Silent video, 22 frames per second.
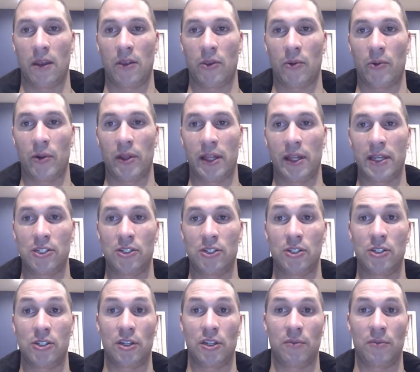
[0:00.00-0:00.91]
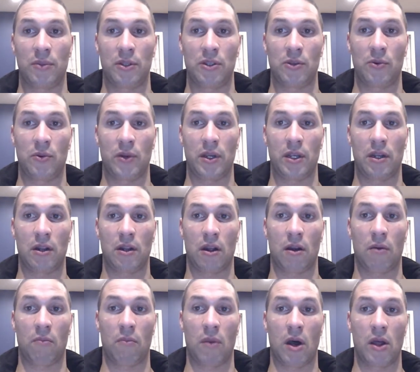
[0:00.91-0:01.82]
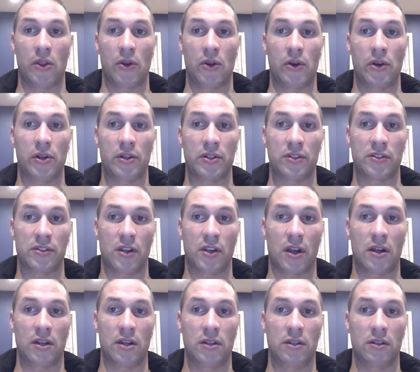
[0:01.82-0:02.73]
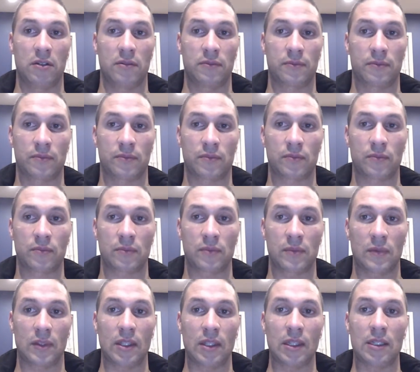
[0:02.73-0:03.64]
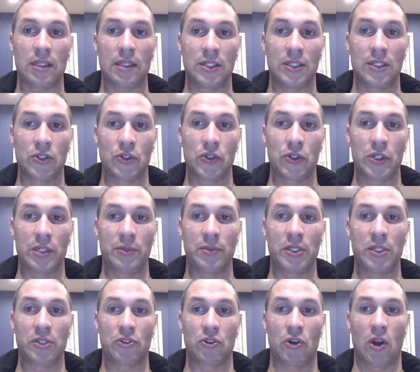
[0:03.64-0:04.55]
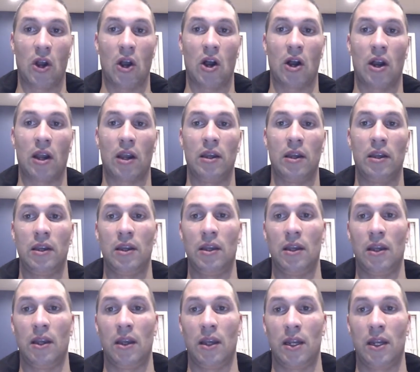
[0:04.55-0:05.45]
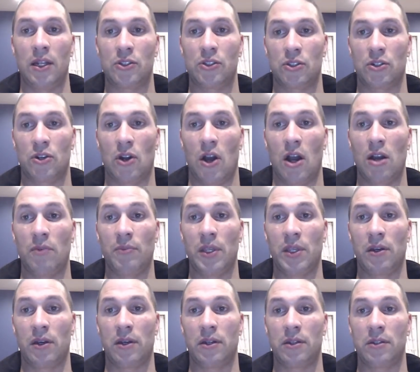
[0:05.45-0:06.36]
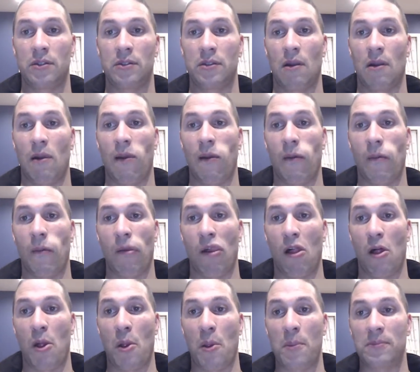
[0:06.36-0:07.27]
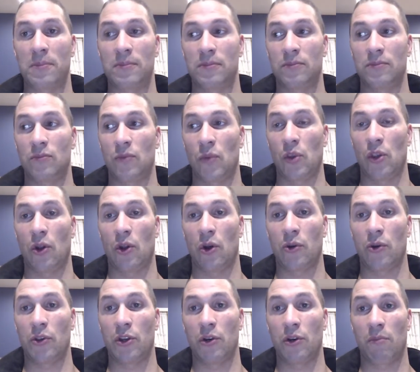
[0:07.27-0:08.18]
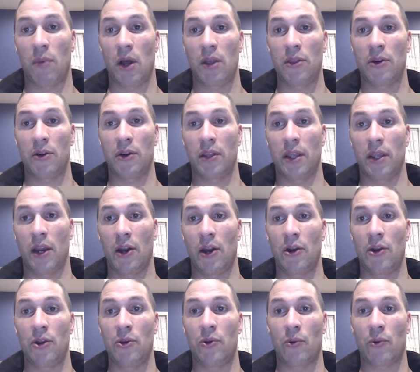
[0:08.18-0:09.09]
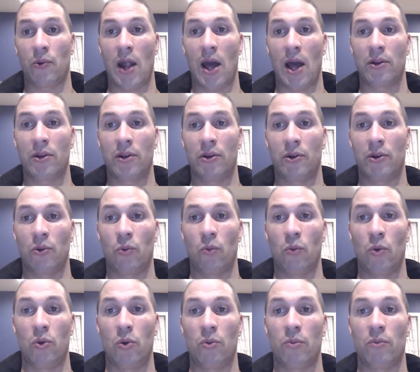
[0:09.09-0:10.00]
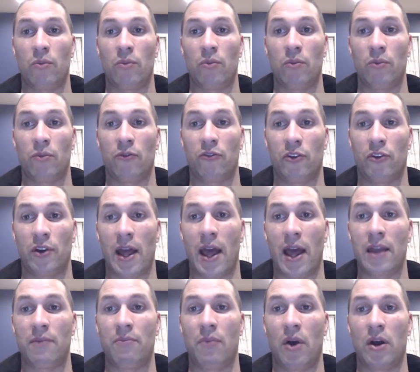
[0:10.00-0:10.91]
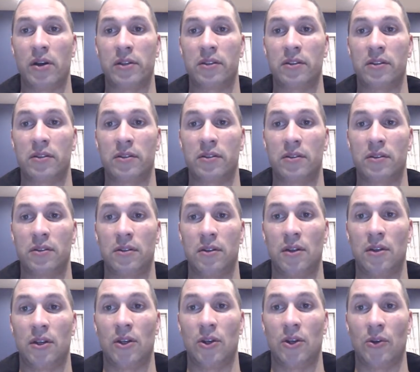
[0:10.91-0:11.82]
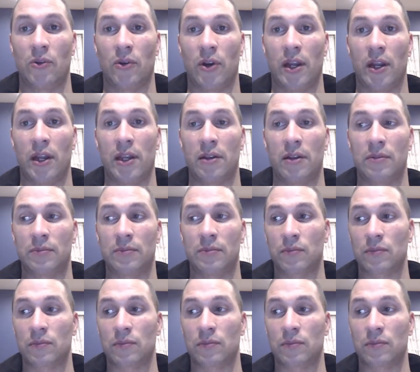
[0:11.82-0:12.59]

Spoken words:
the relationship between a mother and a son is extremely strong. And it's strong because, your mother carried you around in her womb for 9 months, right?